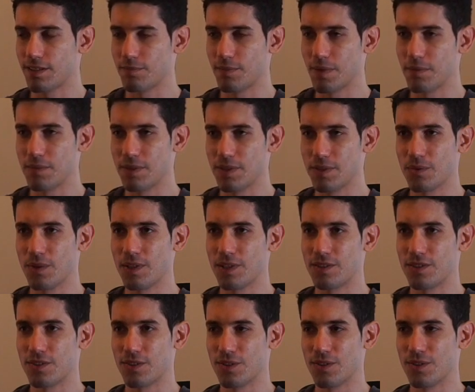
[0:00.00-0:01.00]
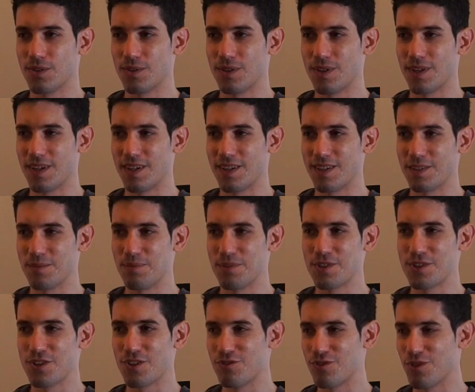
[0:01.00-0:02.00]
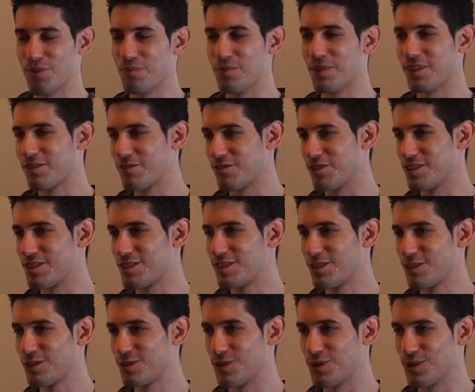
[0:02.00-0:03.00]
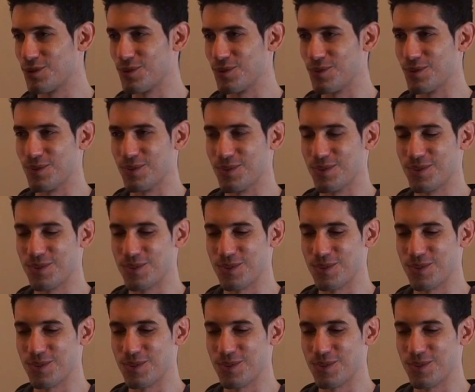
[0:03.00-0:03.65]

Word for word: Maybe you want your uh, the picture of your breakfast to